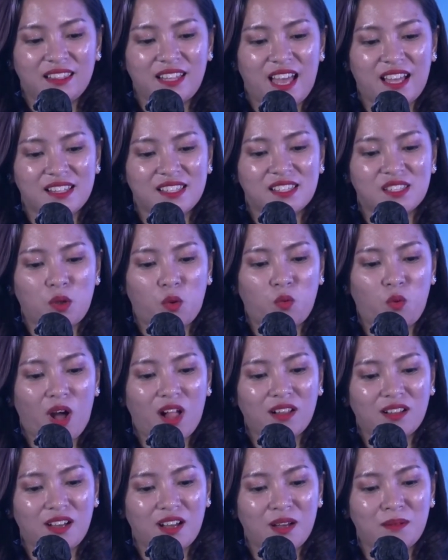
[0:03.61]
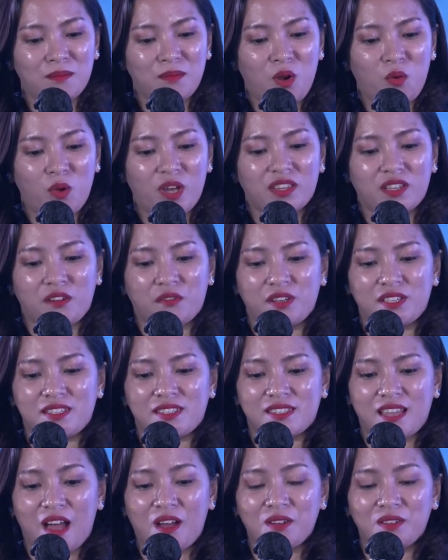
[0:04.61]
let's welcome with a
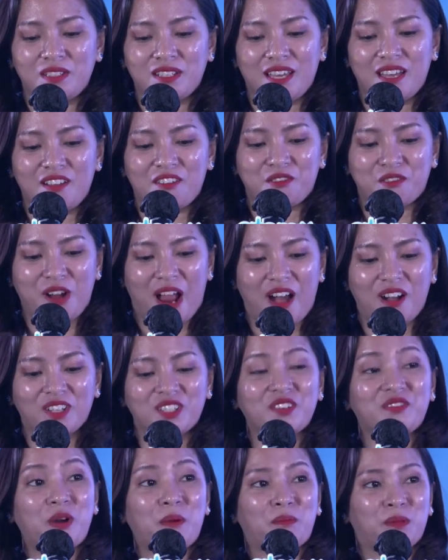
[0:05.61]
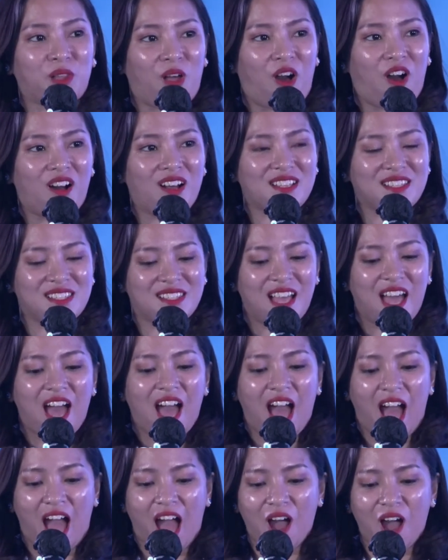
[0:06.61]
resounding round of applause
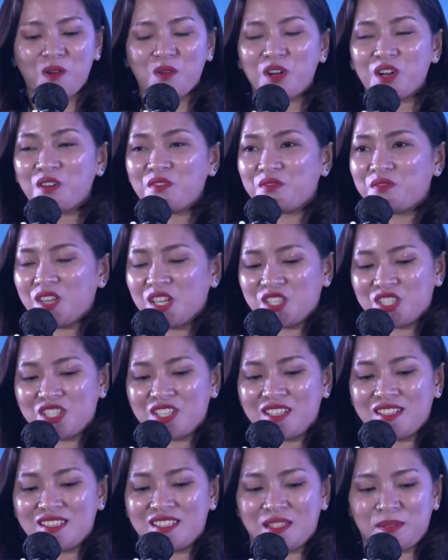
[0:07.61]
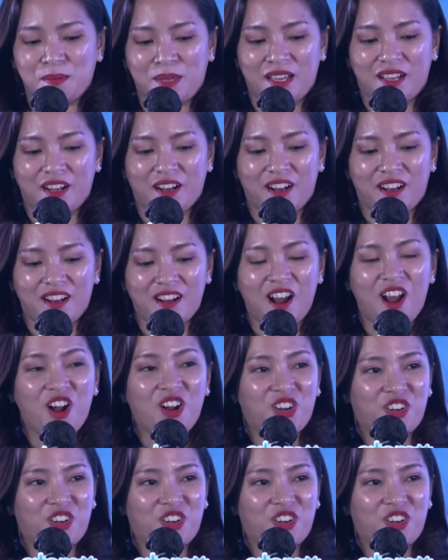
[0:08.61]
our vision speaker,